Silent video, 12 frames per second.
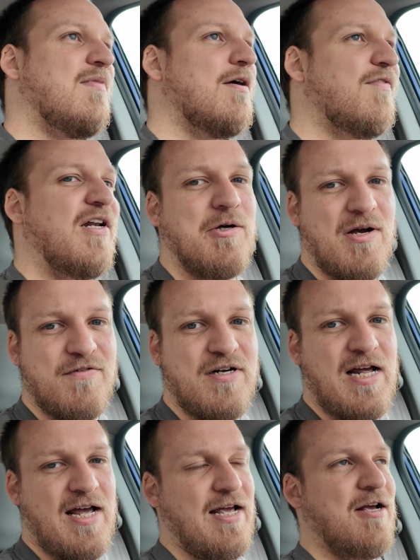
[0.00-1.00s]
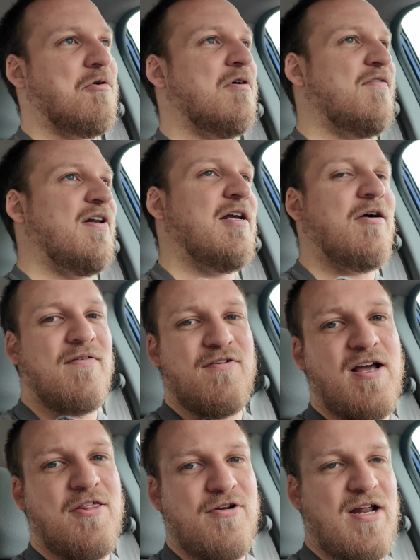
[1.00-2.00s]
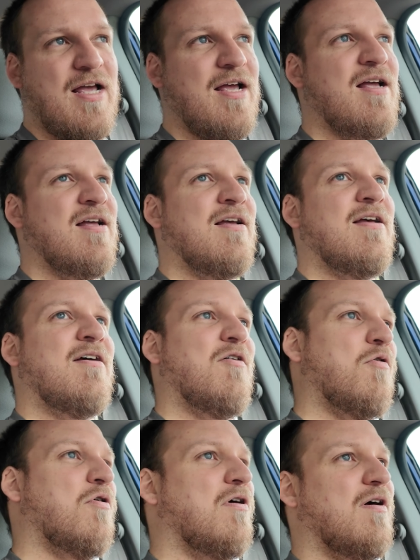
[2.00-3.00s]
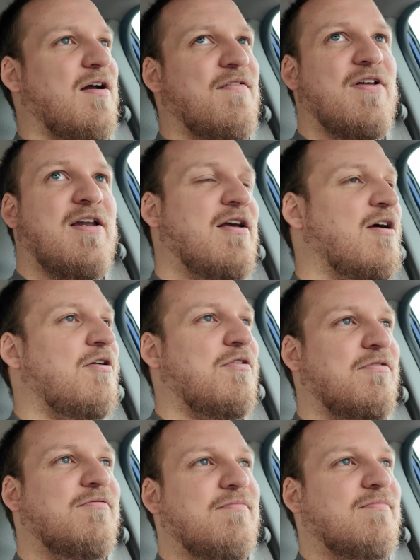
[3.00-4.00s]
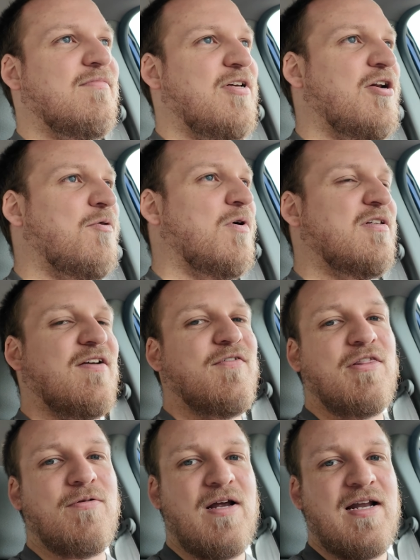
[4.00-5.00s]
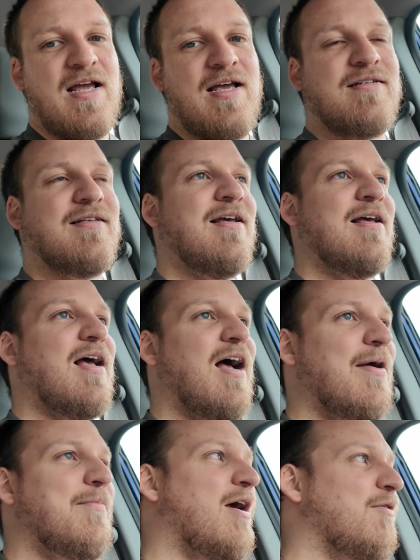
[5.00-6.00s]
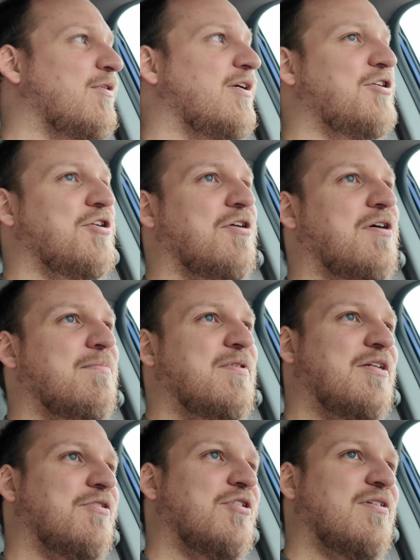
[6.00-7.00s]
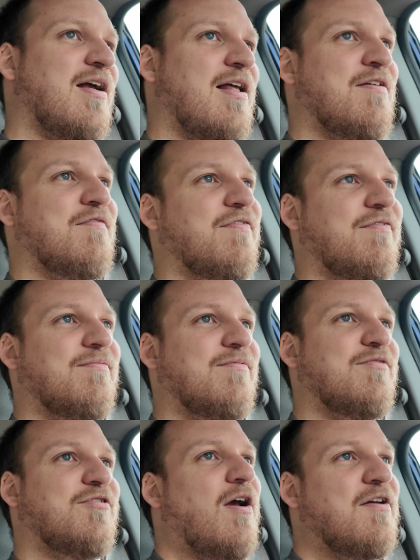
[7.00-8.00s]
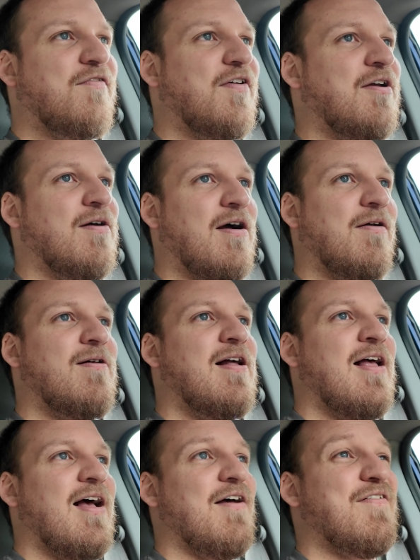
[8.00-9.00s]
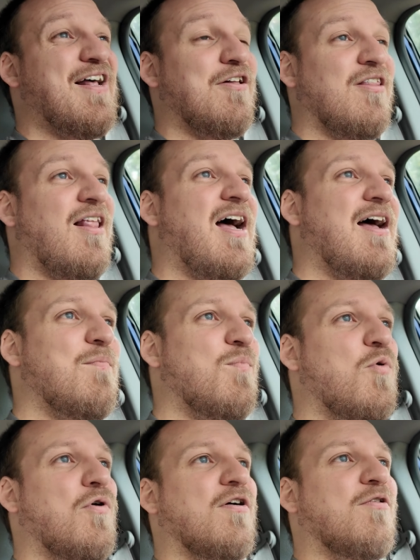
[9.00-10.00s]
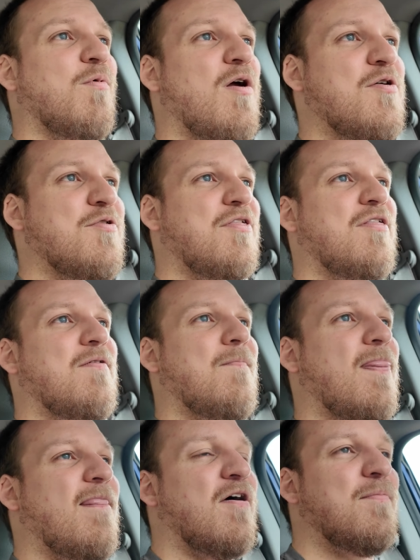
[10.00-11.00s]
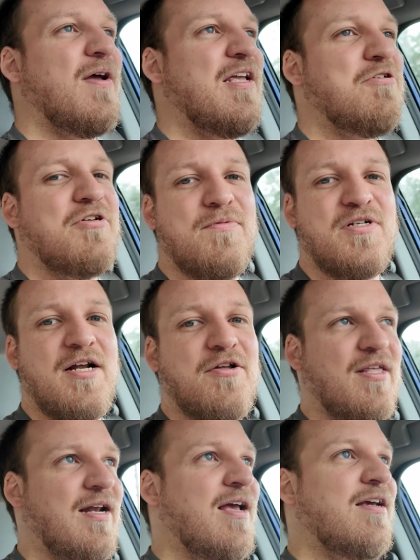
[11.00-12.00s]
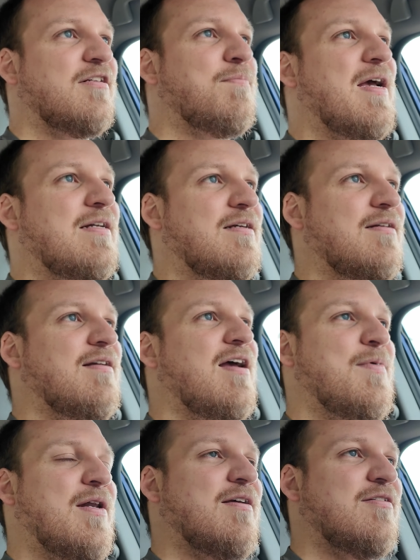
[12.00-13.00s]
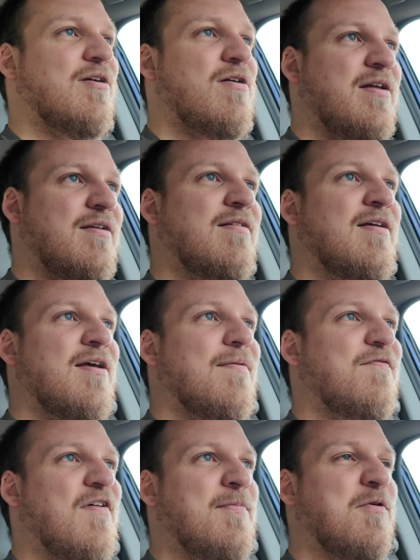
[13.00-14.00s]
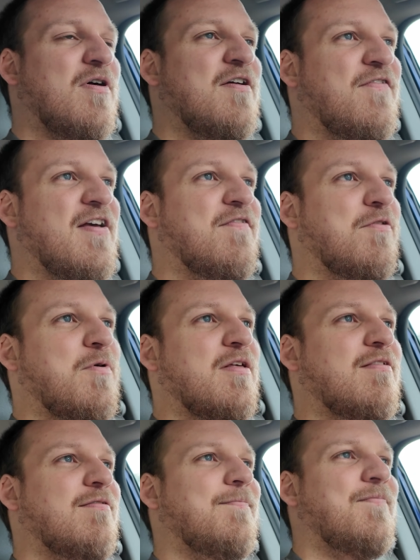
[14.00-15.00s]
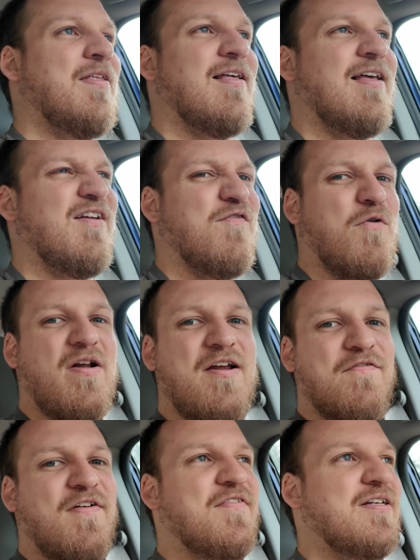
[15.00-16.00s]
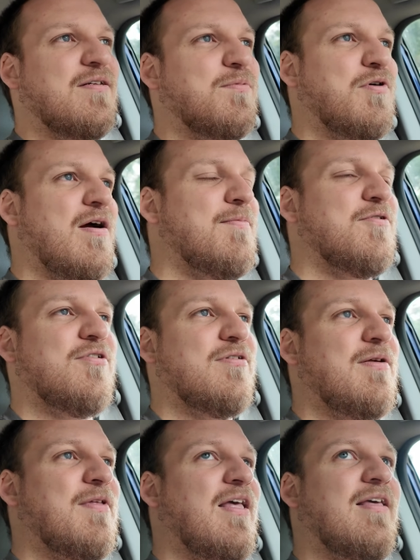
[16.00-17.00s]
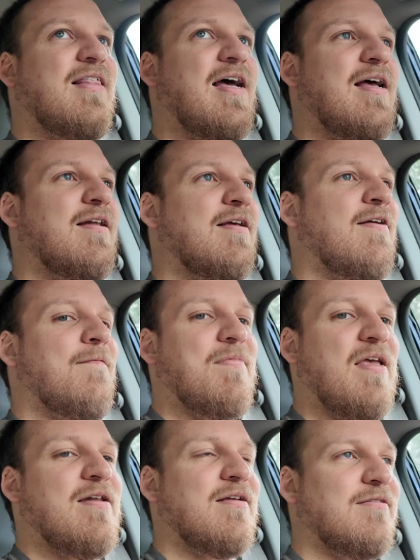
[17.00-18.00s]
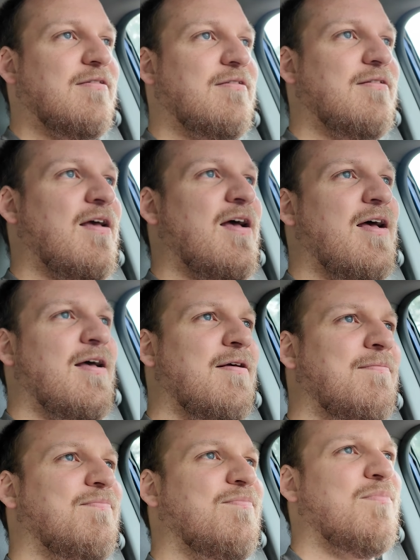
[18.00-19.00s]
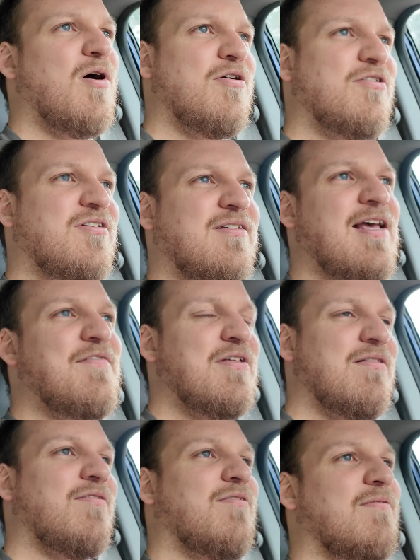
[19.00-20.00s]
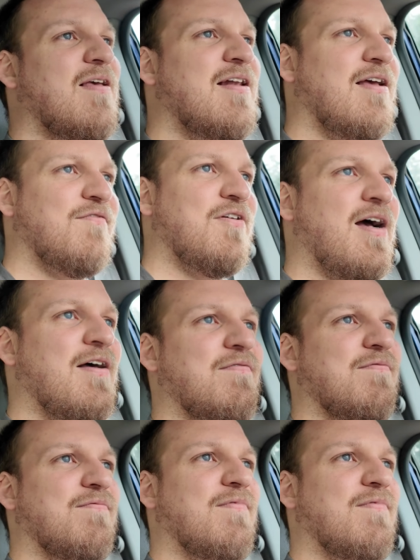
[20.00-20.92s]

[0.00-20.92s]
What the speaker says: a video every day or a video every other day or a video, once every 3 days. I'm not really sure. I'm still just kind of trying to figure out. I've had a lot more growth on my YouTube channel than I expected. I mean, I started February 5th with 40 or 50 subscribers or something like that. And it's March 7th. And I've got,